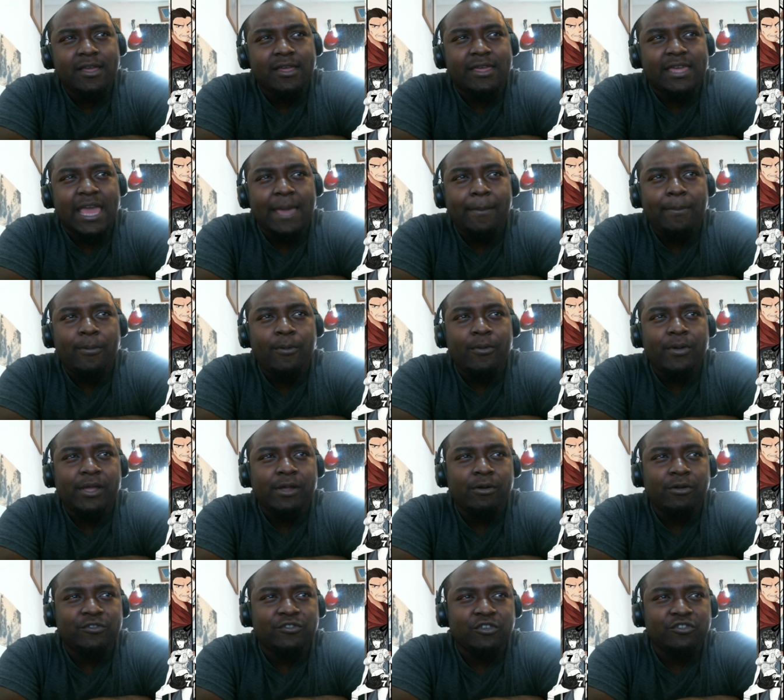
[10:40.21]
capable
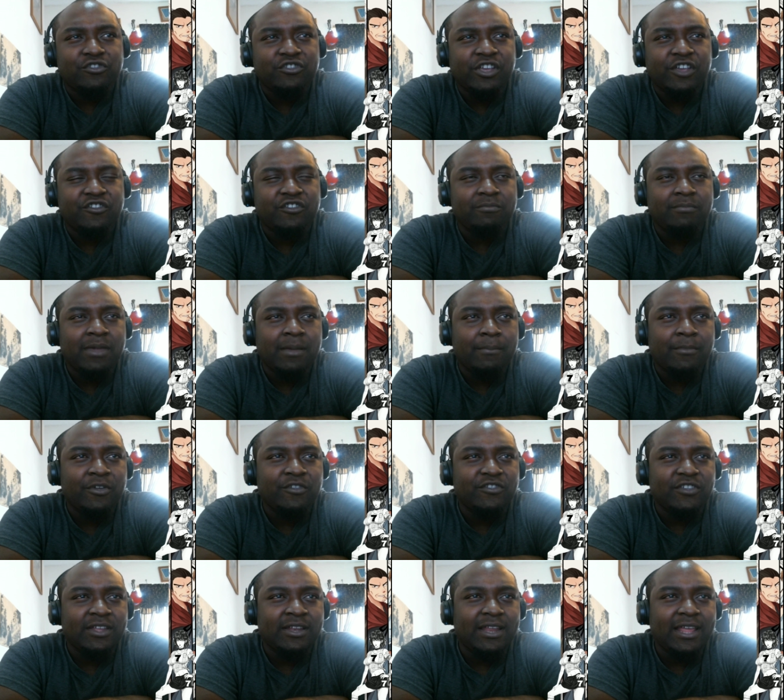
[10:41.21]
Hero Association
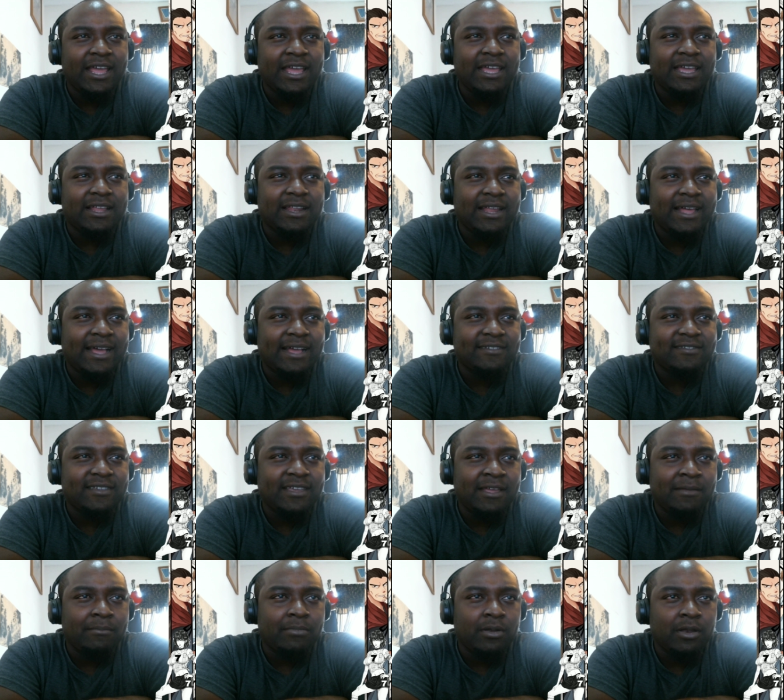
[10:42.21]
members in A class
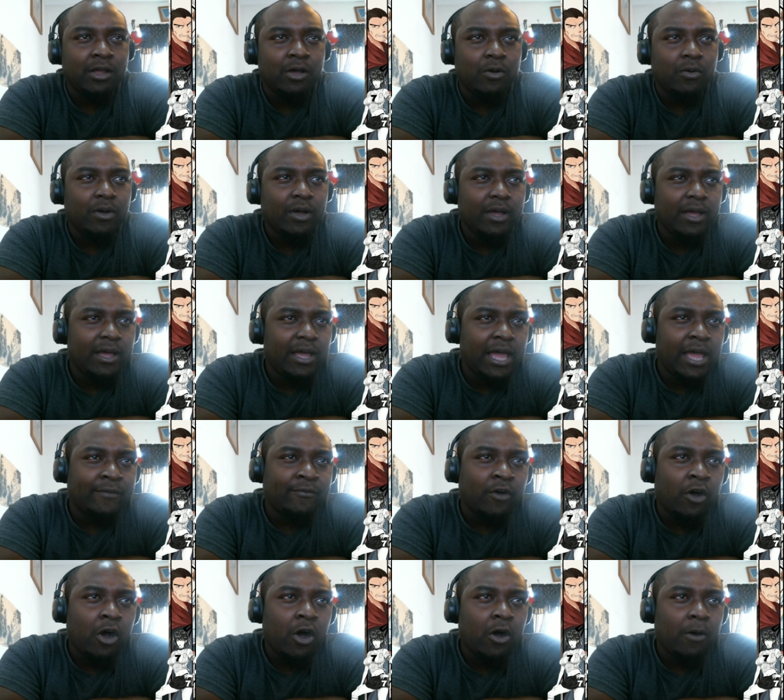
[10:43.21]
and below have
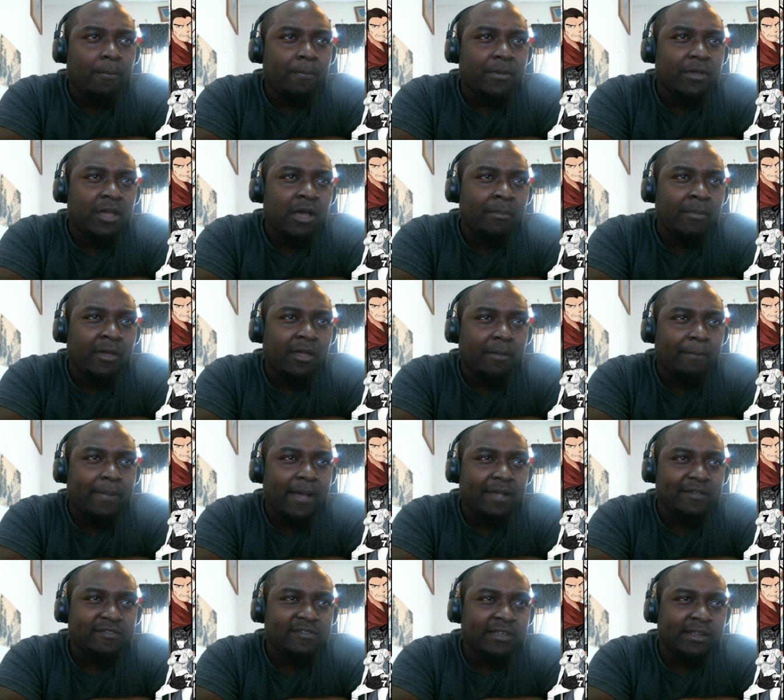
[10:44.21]
all become
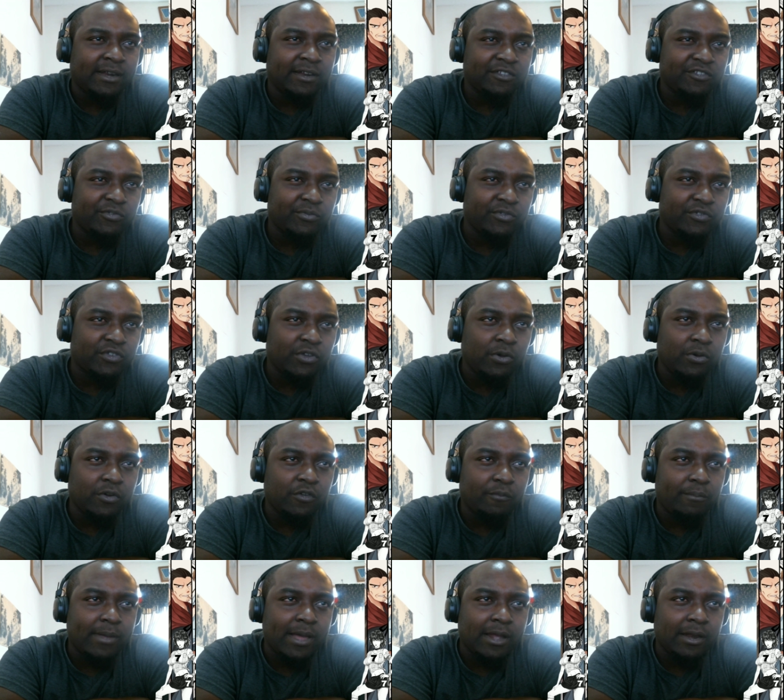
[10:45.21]
incapacitated as a result
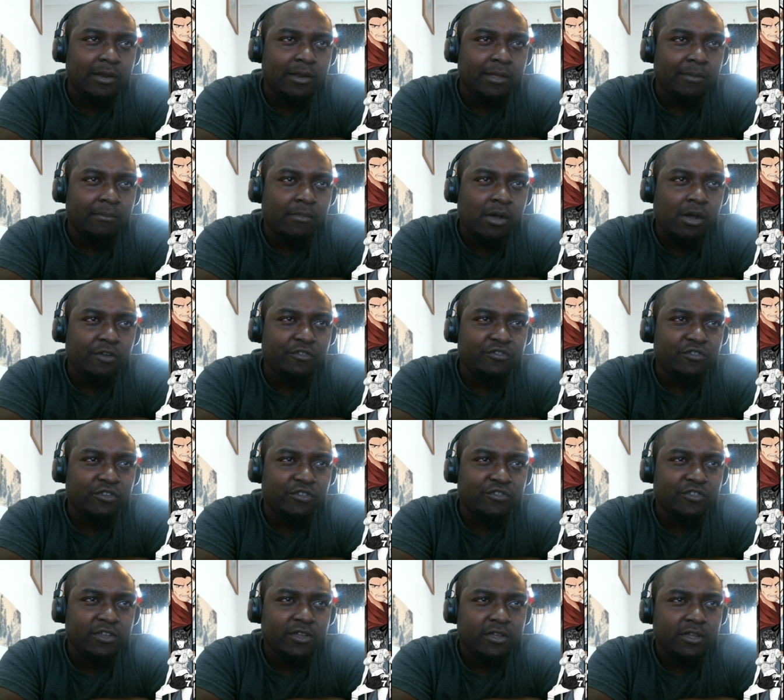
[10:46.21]
of battling
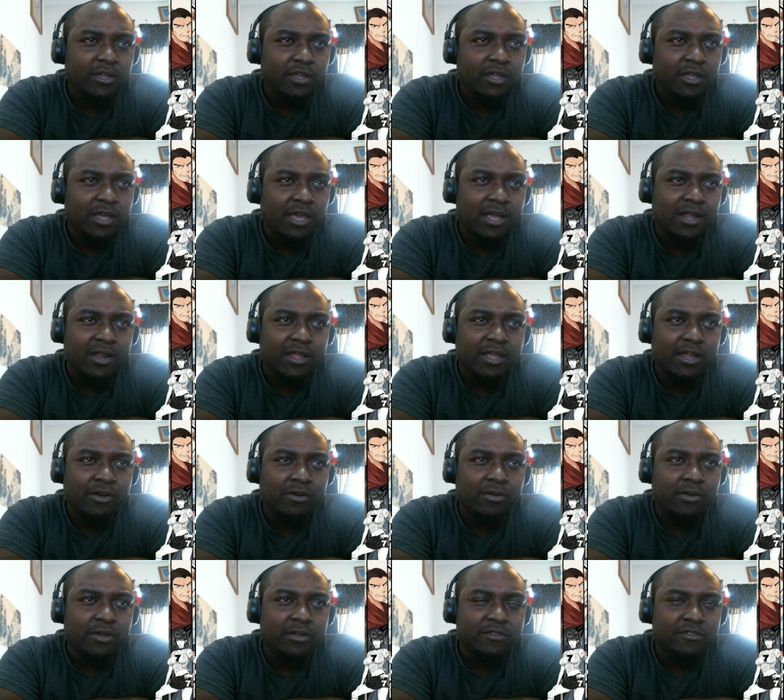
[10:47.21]
monsters and the
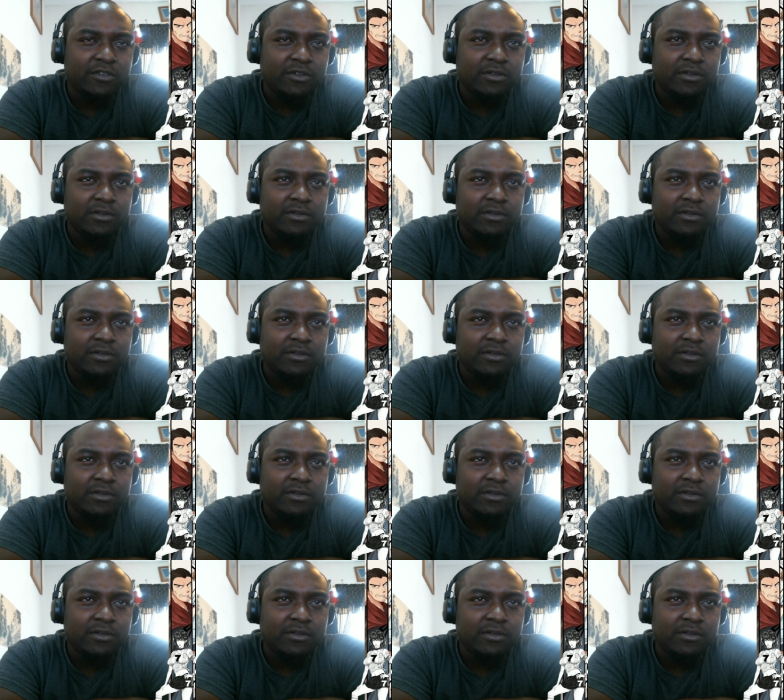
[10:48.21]
Hero Hunter.